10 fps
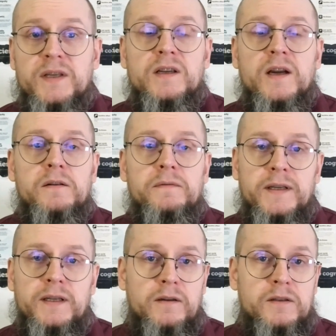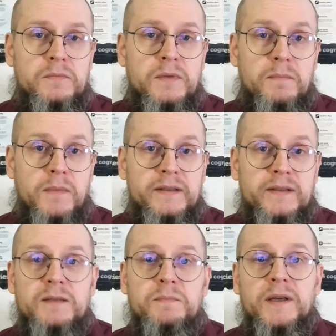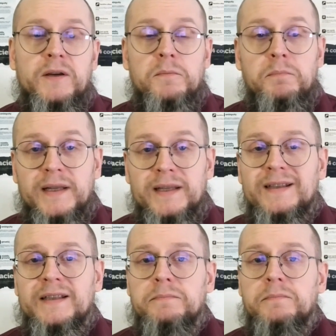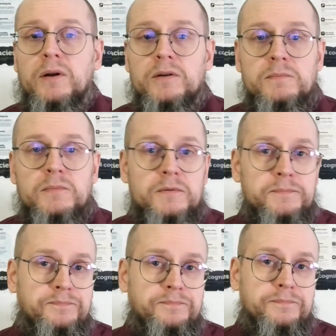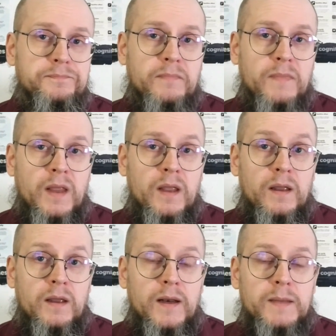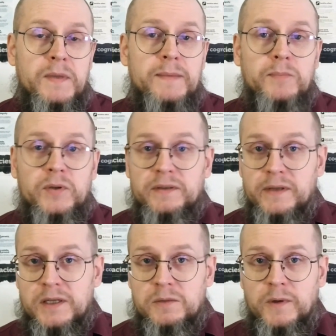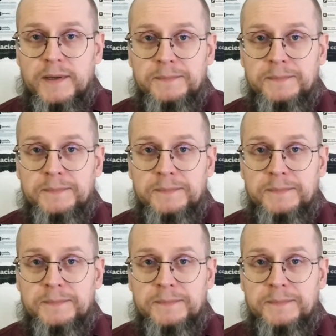kind of egoism might not be completely implausible. Let me put it this way.